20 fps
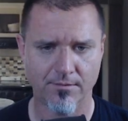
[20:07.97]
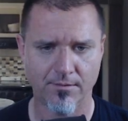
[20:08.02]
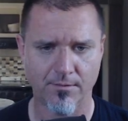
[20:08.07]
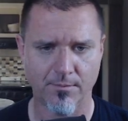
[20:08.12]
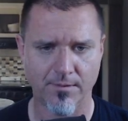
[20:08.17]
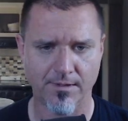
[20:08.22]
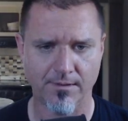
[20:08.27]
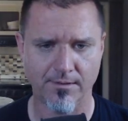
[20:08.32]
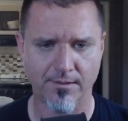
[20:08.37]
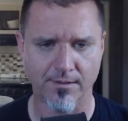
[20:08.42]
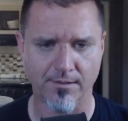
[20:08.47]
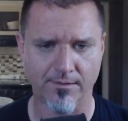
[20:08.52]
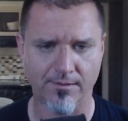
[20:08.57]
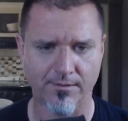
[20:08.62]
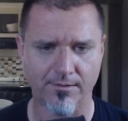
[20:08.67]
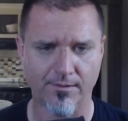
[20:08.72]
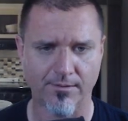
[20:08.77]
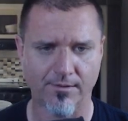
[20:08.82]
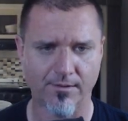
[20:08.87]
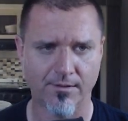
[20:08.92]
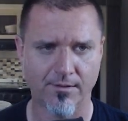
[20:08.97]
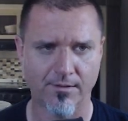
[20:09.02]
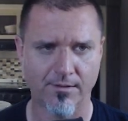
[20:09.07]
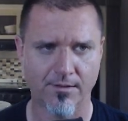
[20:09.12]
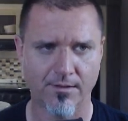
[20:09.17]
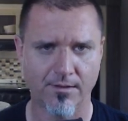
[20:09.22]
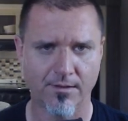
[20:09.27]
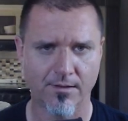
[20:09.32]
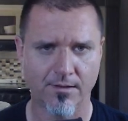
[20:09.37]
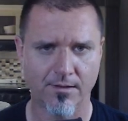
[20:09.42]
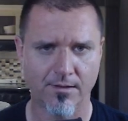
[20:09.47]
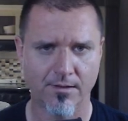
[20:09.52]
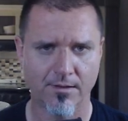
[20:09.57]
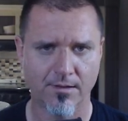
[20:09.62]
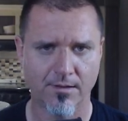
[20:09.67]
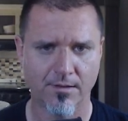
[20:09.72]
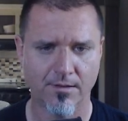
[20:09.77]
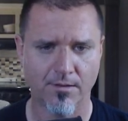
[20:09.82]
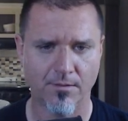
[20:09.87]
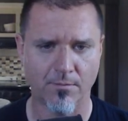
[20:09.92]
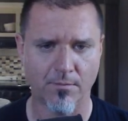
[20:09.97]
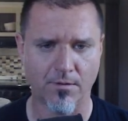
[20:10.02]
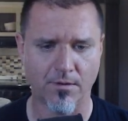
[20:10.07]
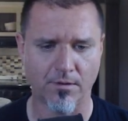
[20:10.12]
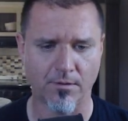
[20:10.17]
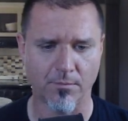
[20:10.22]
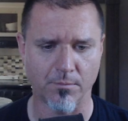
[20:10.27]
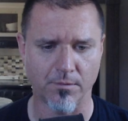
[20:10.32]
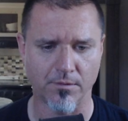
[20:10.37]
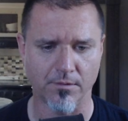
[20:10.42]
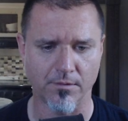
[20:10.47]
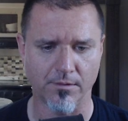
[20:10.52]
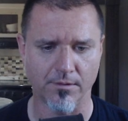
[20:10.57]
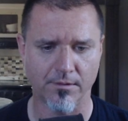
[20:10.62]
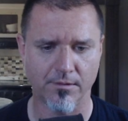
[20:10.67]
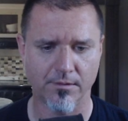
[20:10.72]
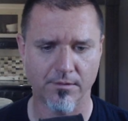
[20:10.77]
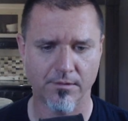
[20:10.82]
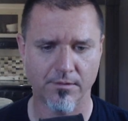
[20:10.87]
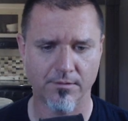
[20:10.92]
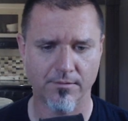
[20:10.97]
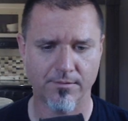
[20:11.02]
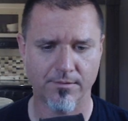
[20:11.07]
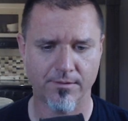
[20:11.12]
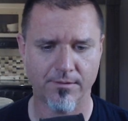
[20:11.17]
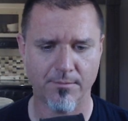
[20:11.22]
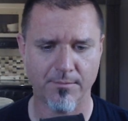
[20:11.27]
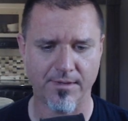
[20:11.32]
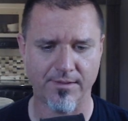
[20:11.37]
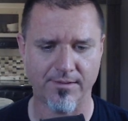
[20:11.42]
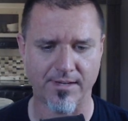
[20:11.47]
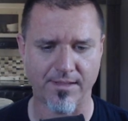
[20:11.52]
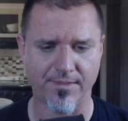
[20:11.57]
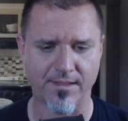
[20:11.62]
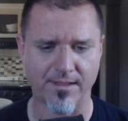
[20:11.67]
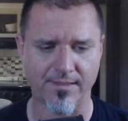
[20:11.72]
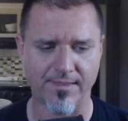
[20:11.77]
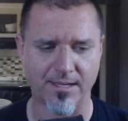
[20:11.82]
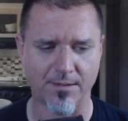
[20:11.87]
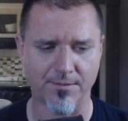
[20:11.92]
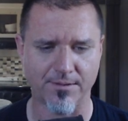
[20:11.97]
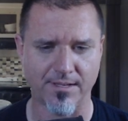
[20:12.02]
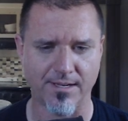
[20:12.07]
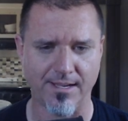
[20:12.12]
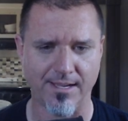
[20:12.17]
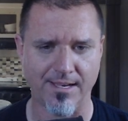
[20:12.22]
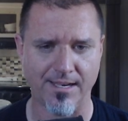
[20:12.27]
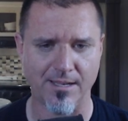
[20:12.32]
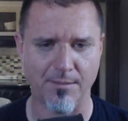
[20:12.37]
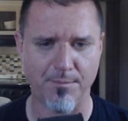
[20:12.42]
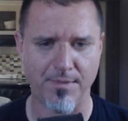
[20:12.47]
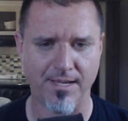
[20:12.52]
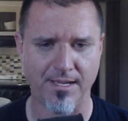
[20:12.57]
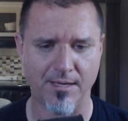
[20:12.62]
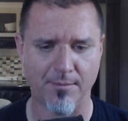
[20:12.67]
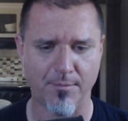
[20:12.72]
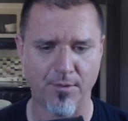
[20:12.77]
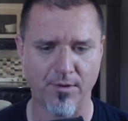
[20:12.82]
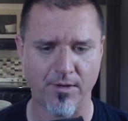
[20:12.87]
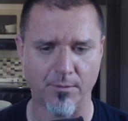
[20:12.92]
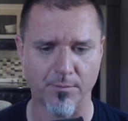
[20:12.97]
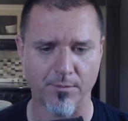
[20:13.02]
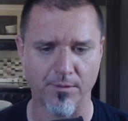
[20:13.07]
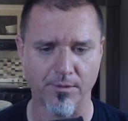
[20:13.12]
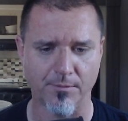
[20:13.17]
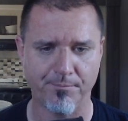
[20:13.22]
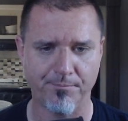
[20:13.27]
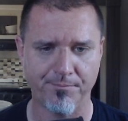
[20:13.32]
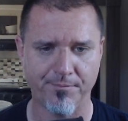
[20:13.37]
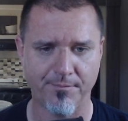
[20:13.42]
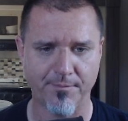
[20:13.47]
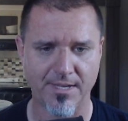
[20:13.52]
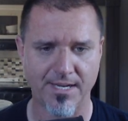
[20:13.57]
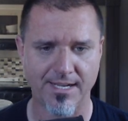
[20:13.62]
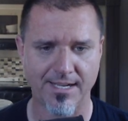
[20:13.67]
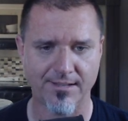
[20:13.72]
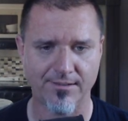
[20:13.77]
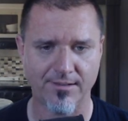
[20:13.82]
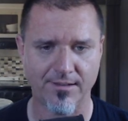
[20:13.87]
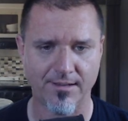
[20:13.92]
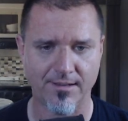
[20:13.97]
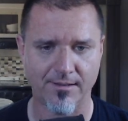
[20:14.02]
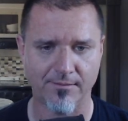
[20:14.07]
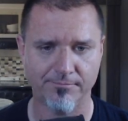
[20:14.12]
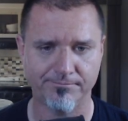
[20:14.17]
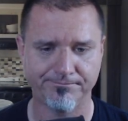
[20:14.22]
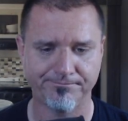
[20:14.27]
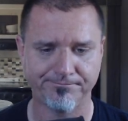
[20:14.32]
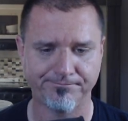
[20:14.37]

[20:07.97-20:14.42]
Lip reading: So what is this? Water world. For some reason, I thought that was going to end up being an ammonia world, but I guess not.